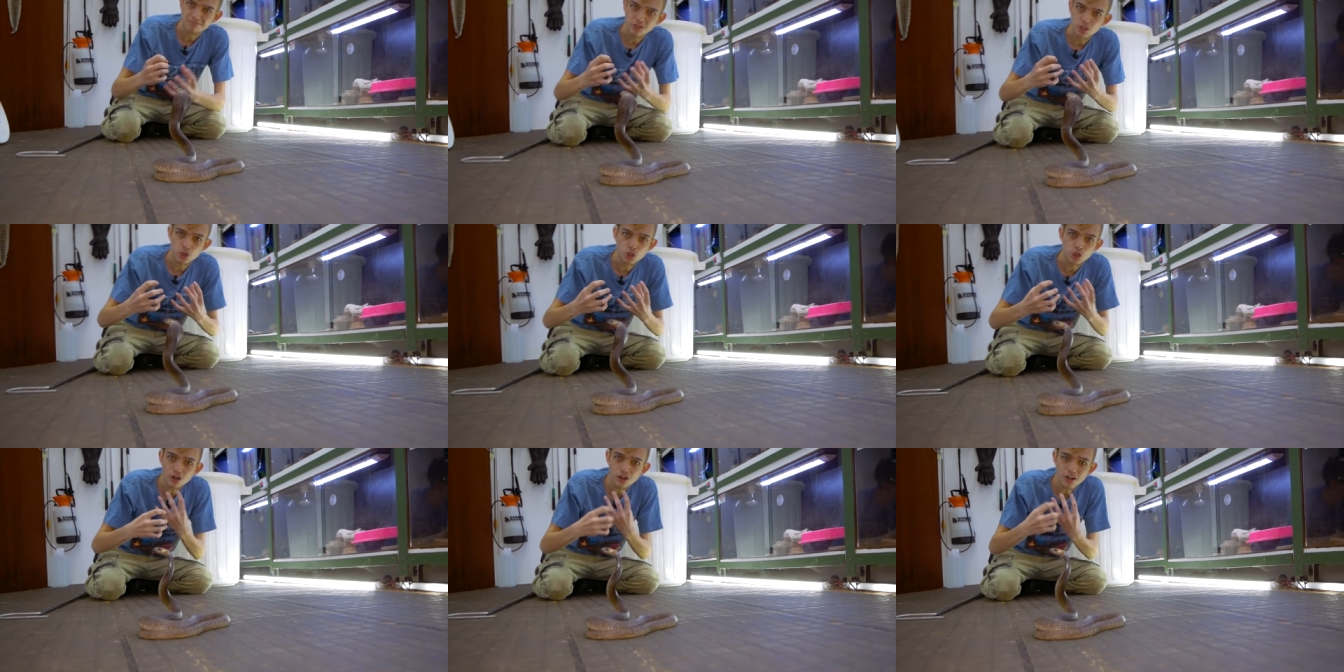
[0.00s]

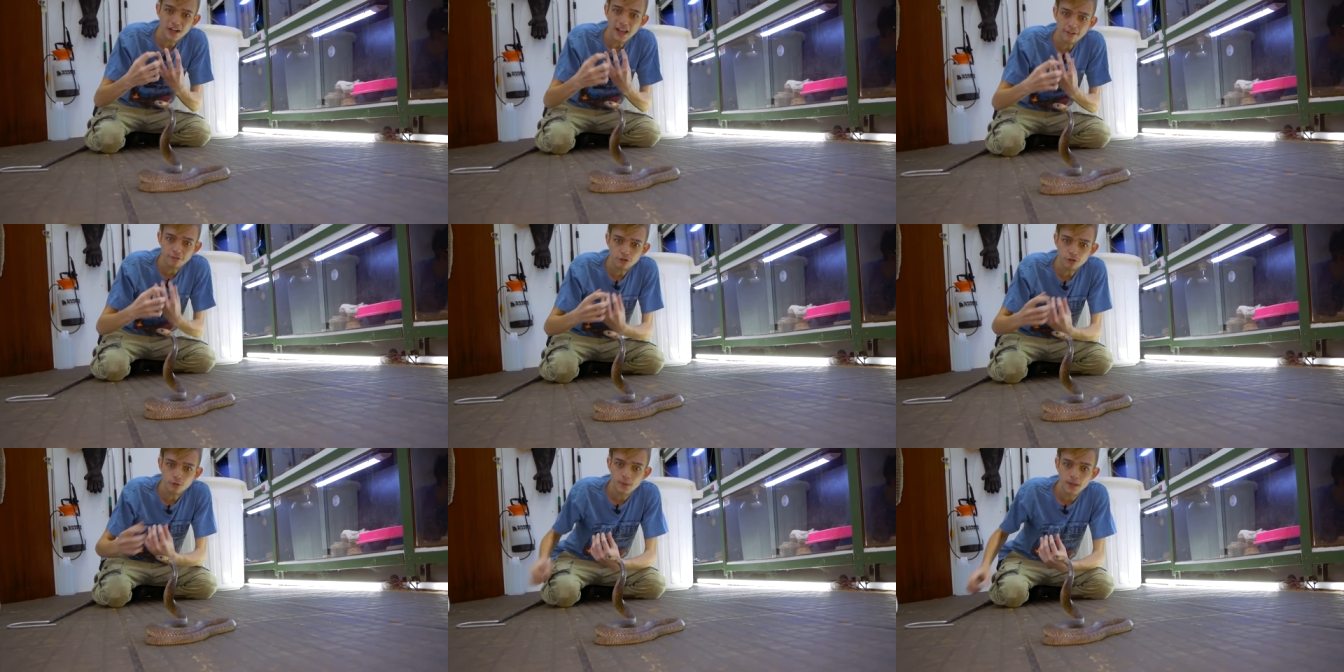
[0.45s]
You don't
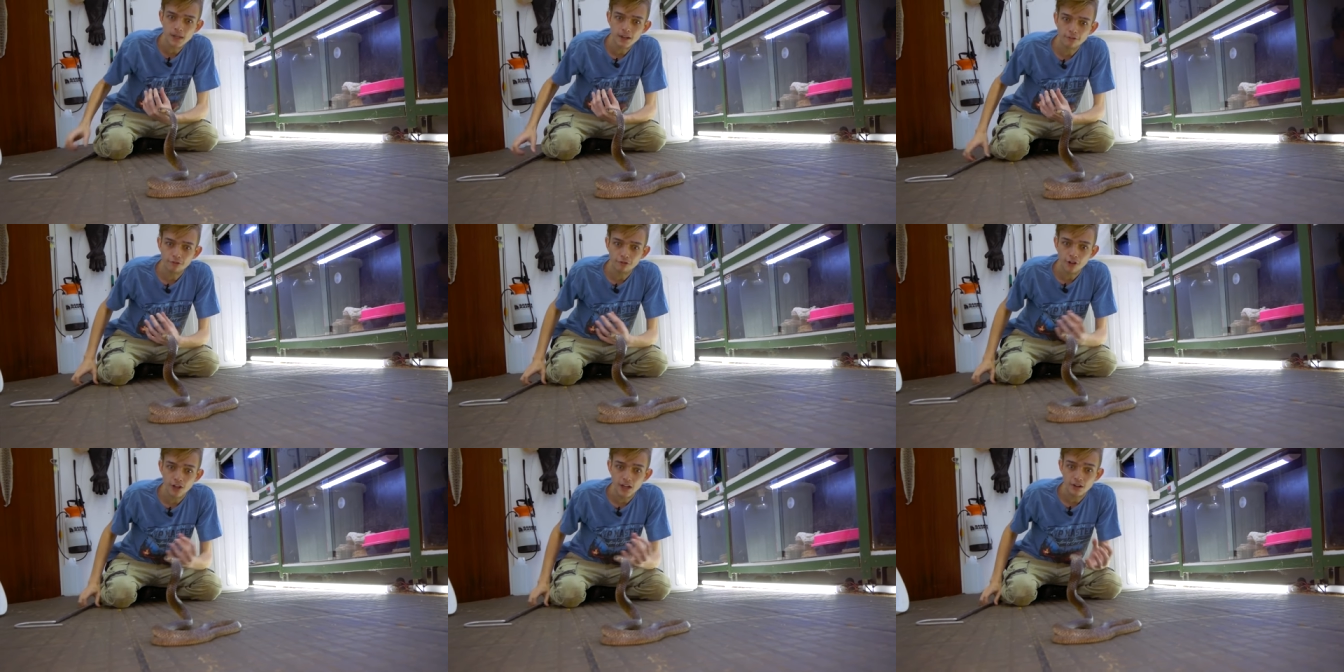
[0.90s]
have to be
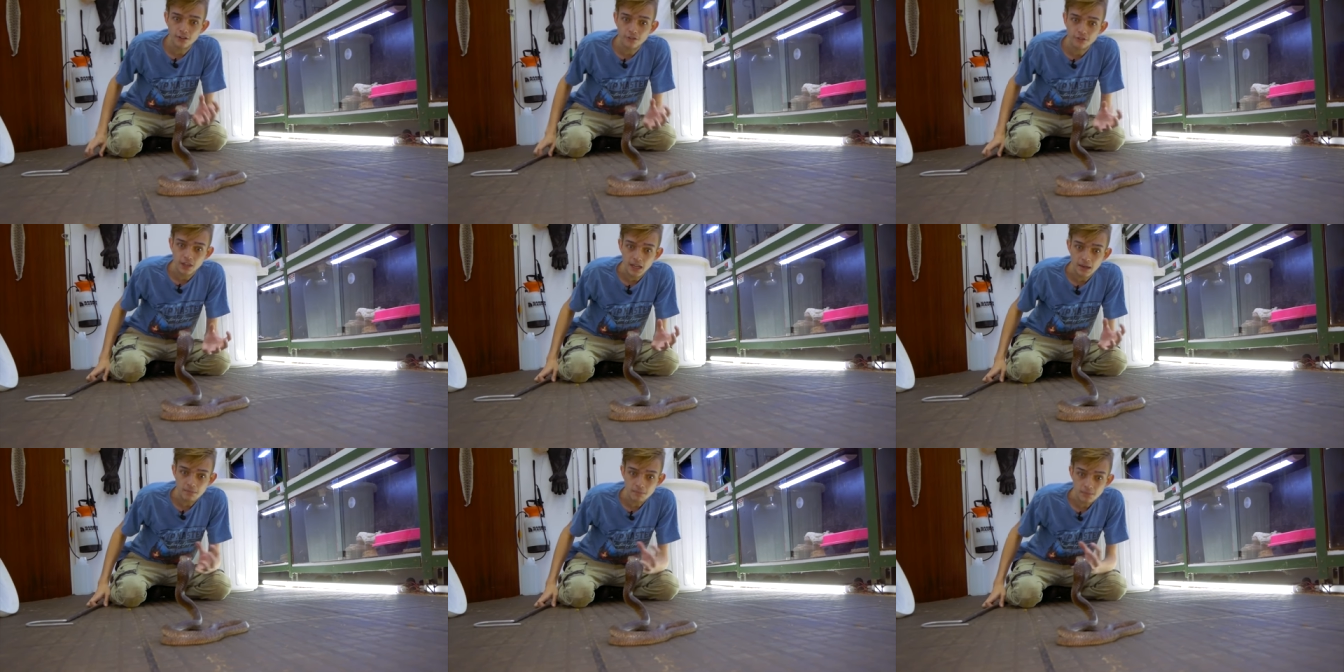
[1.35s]
afraid
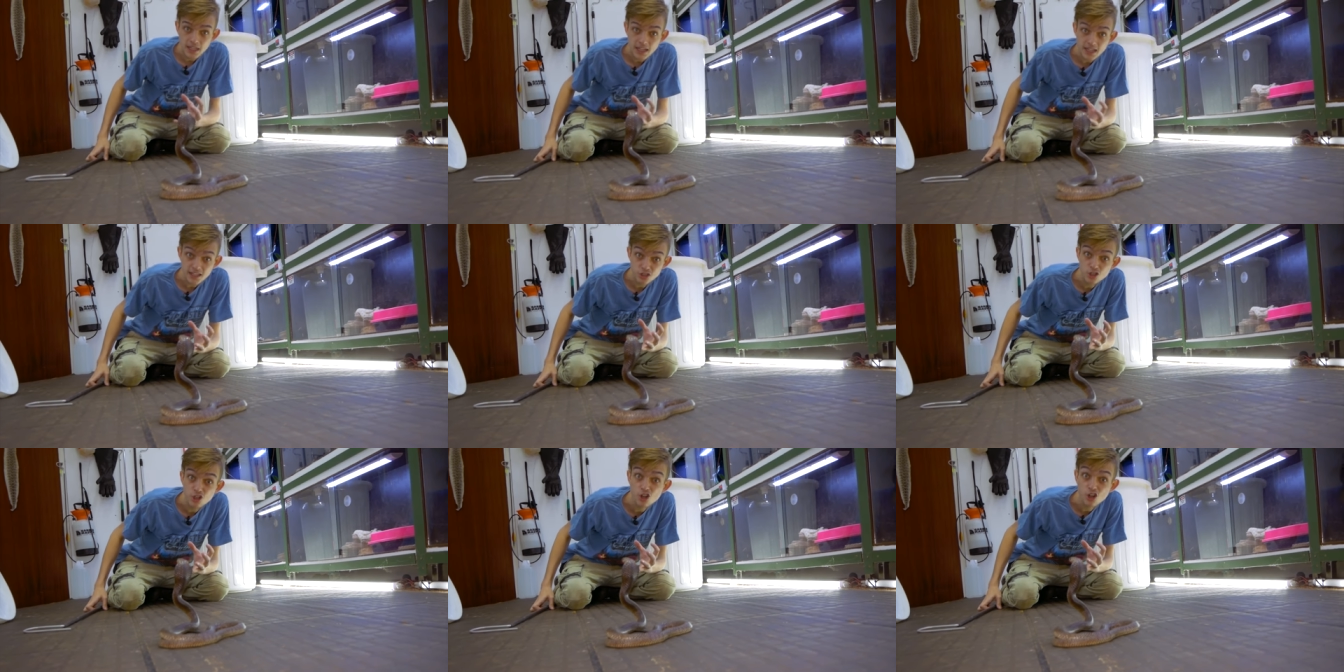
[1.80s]
of them.
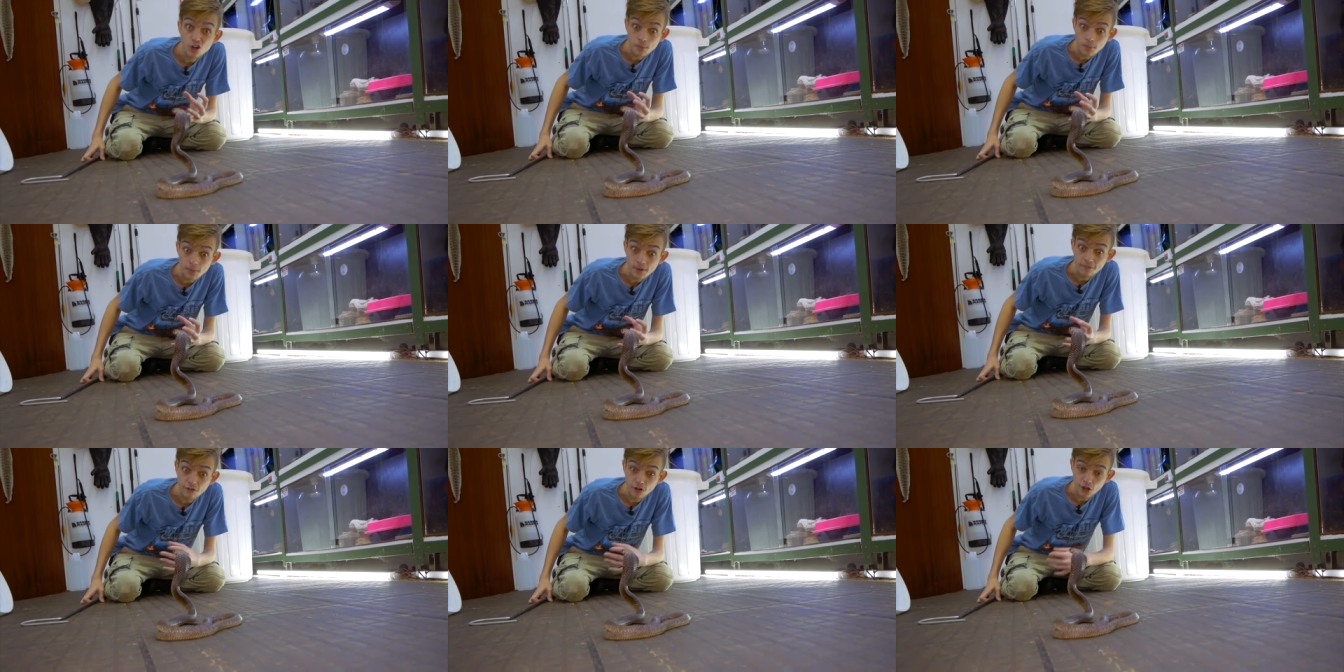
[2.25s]
Yes, you gotta
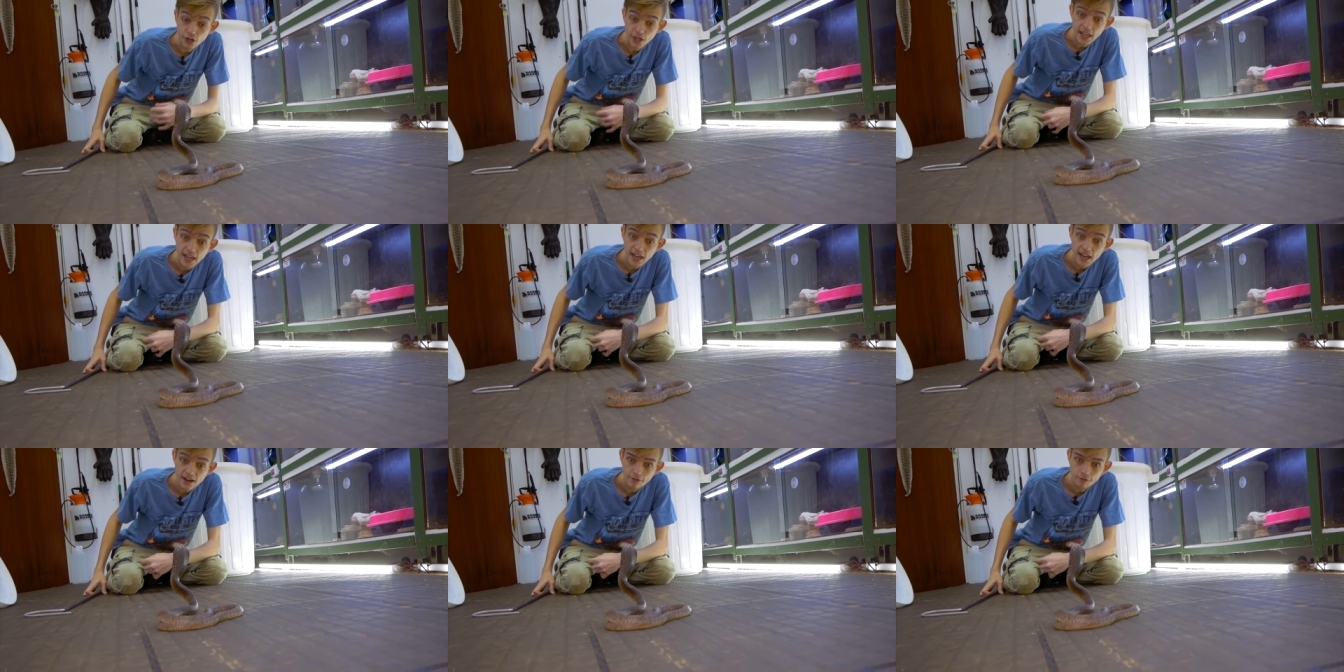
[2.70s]
be very
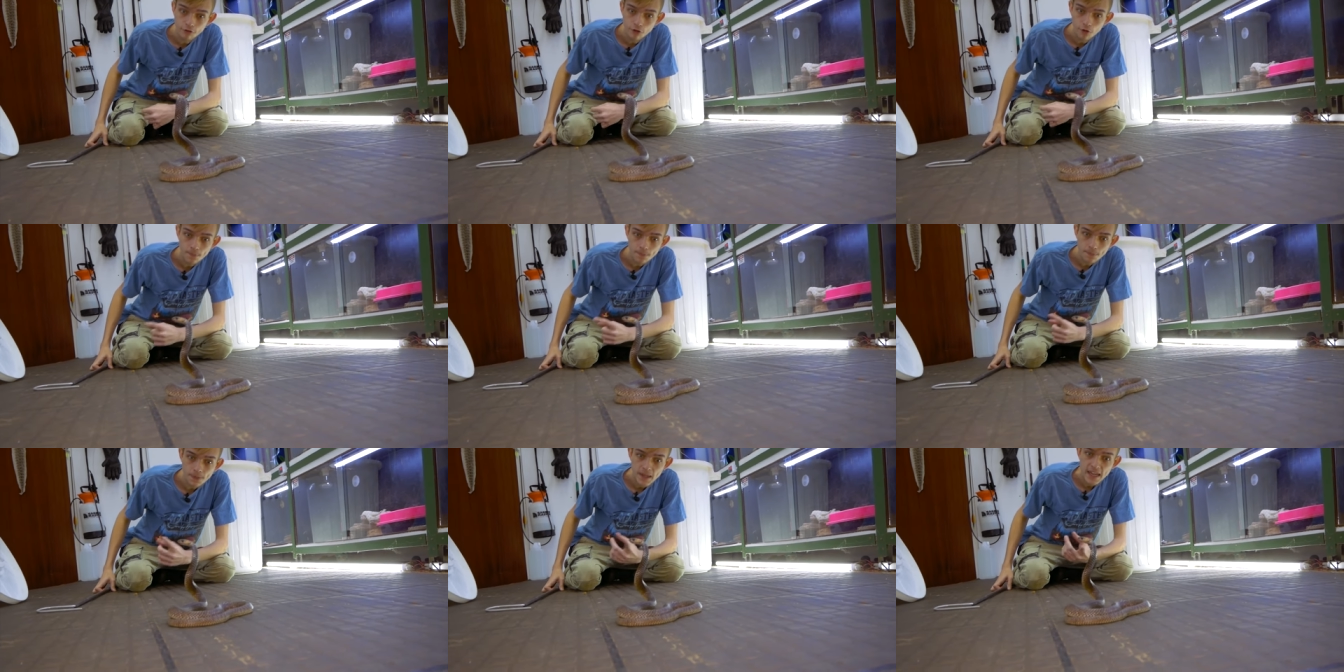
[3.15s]

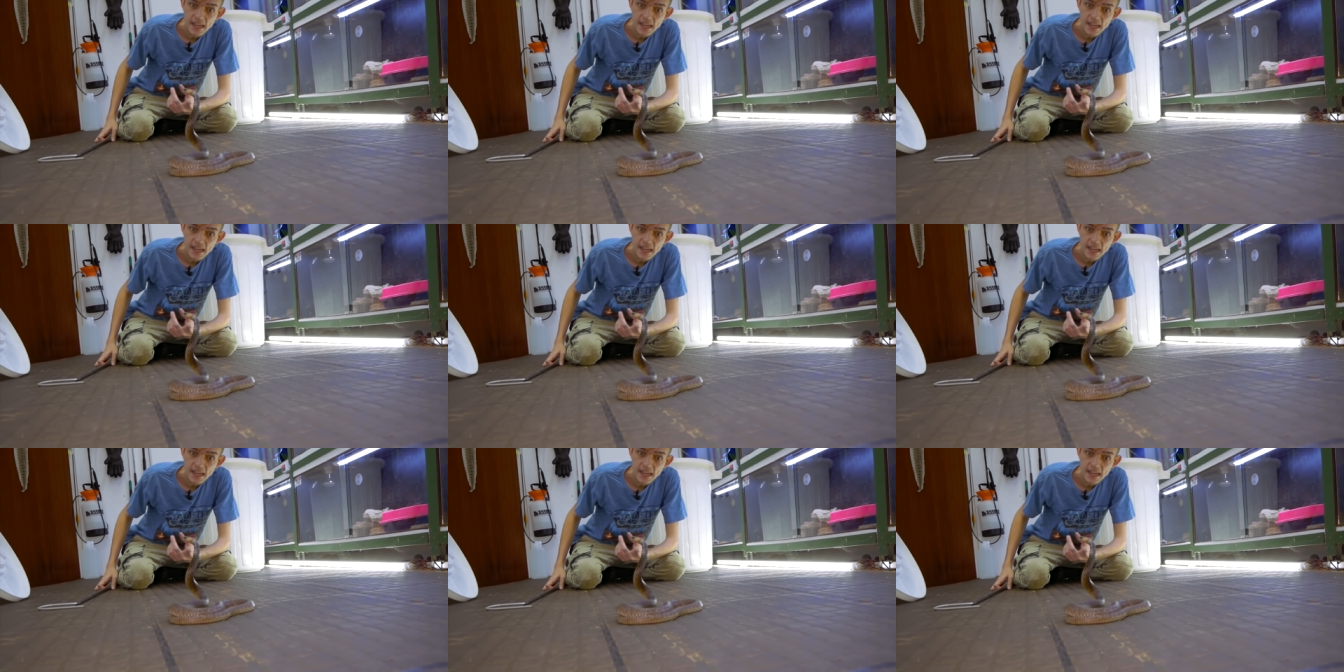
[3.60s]
careful.